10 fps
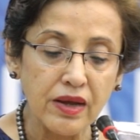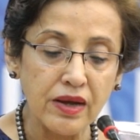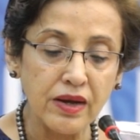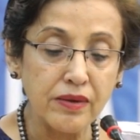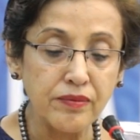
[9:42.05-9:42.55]

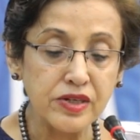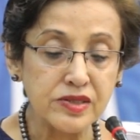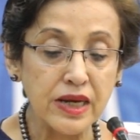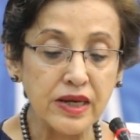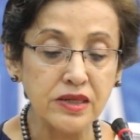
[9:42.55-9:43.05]
uh, a
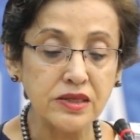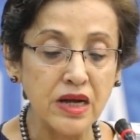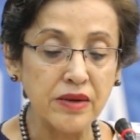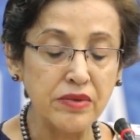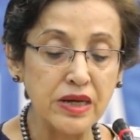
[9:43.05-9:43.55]
second
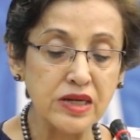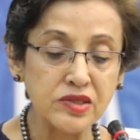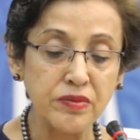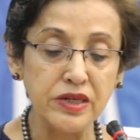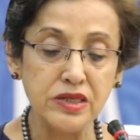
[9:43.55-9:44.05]
time in
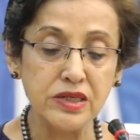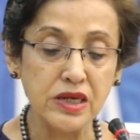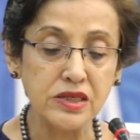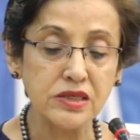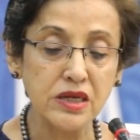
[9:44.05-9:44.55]
as many
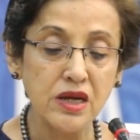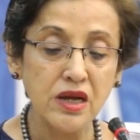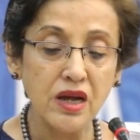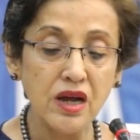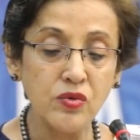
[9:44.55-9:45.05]
days,
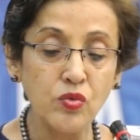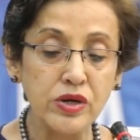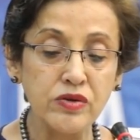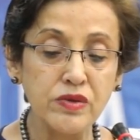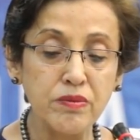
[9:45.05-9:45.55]
and
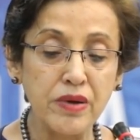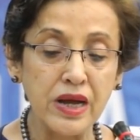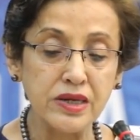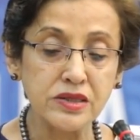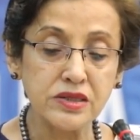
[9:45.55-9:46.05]
one of the
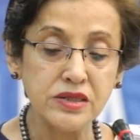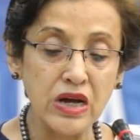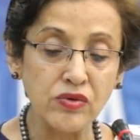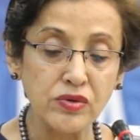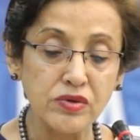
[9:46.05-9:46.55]
pilots
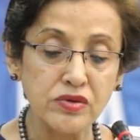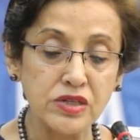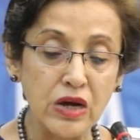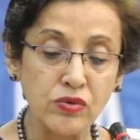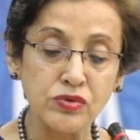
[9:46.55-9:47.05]
down,
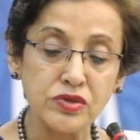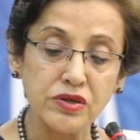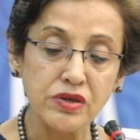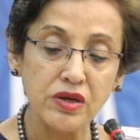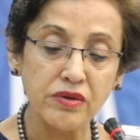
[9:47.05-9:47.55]
downed
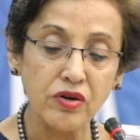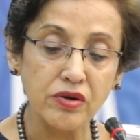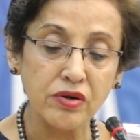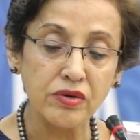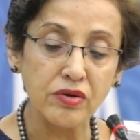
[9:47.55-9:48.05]

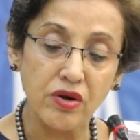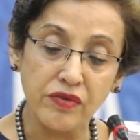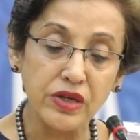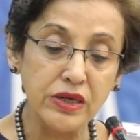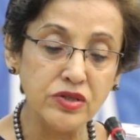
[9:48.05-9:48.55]
uh,
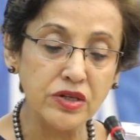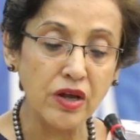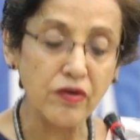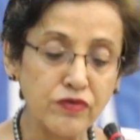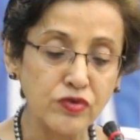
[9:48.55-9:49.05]
of the Indian
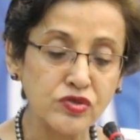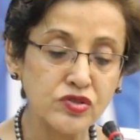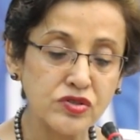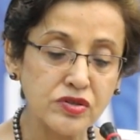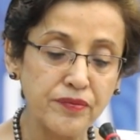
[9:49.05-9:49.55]
Air
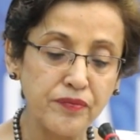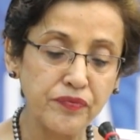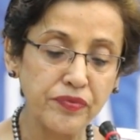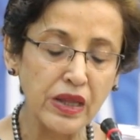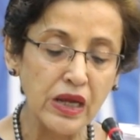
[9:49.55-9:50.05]
Force.
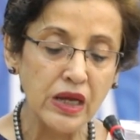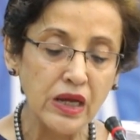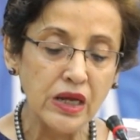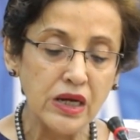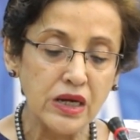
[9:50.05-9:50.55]

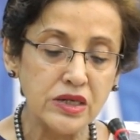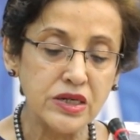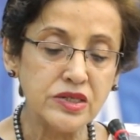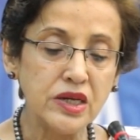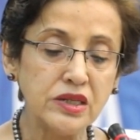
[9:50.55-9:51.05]

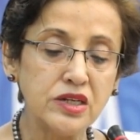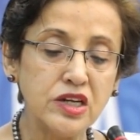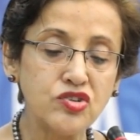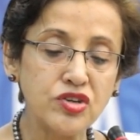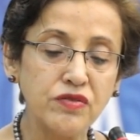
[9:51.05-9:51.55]
Addressing the
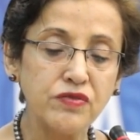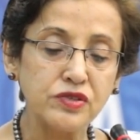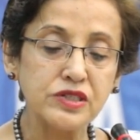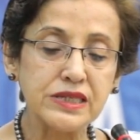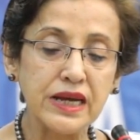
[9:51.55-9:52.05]
nation for
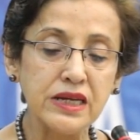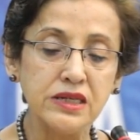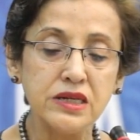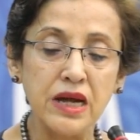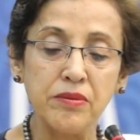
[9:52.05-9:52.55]
the
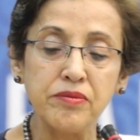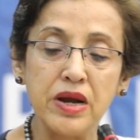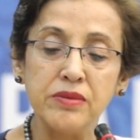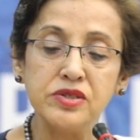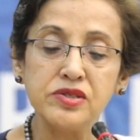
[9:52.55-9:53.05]
second time,
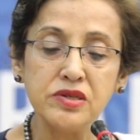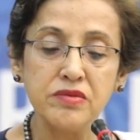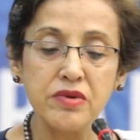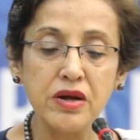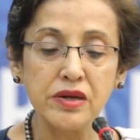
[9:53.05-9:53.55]
Prime Minister
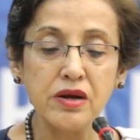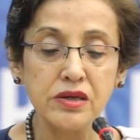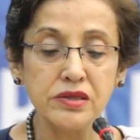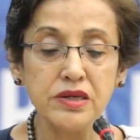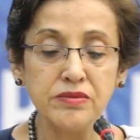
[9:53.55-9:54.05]
Imran
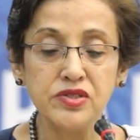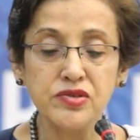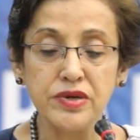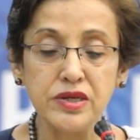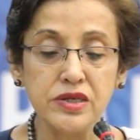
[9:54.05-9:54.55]
Khan
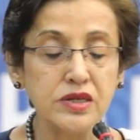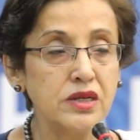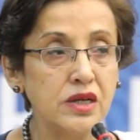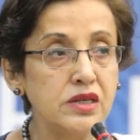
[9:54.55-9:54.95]
demonstrated